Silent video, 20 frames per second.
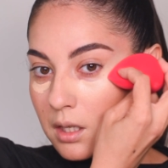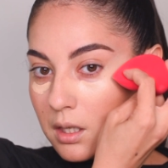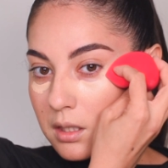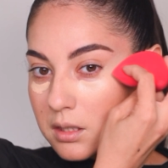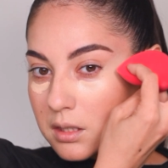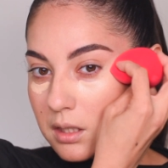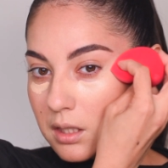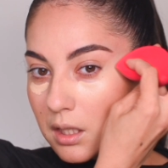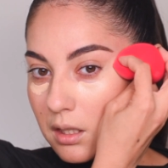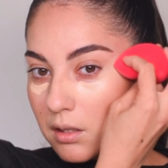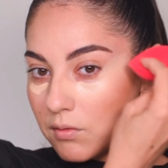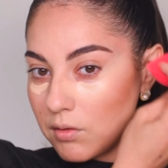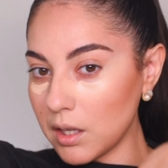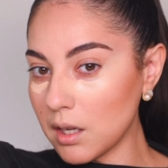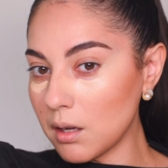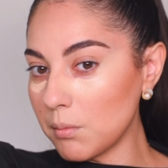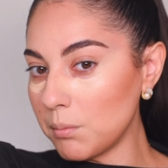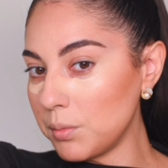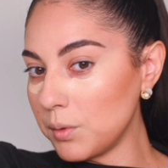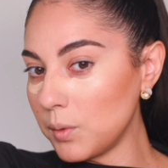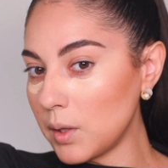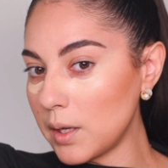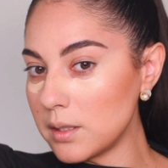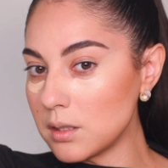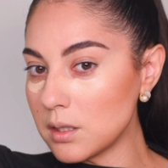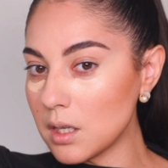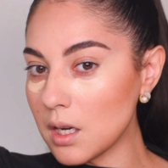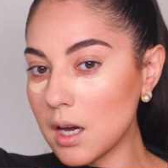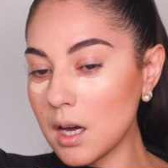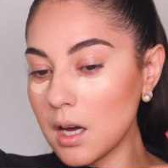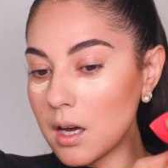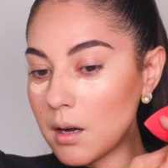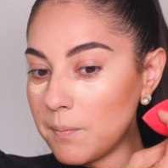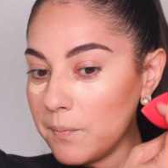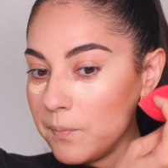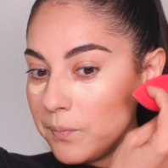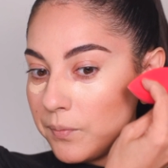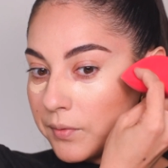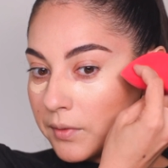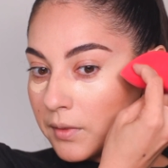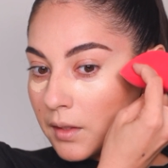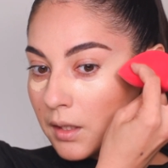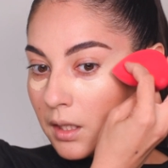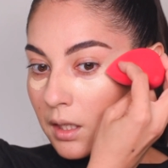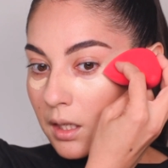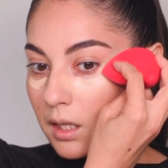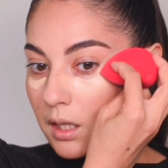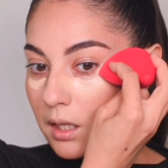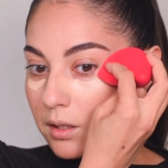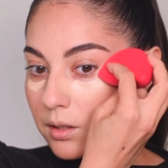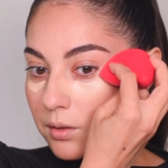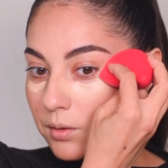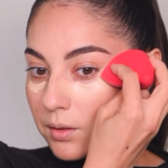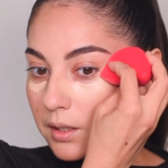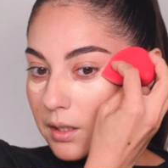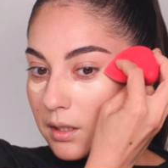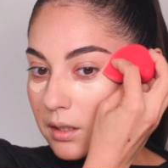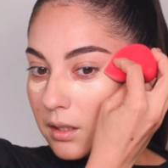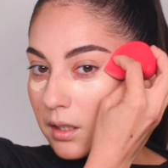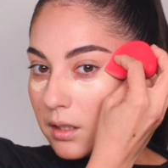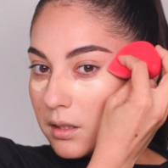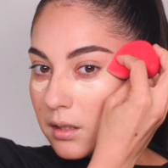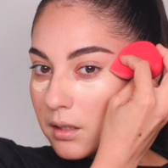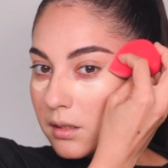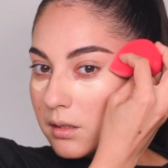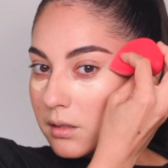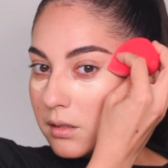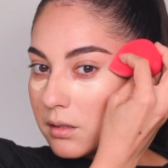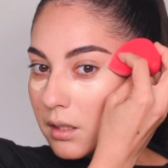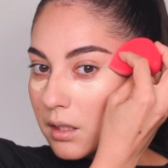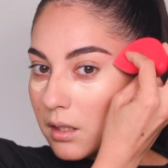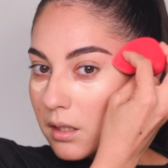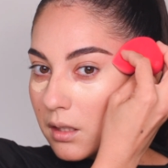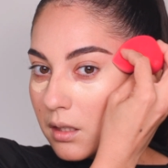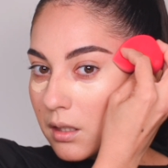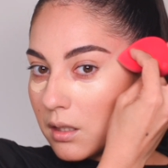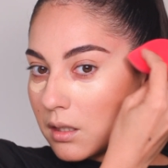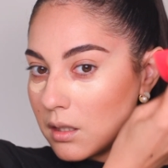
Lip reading: to kind of like blend up and create like this like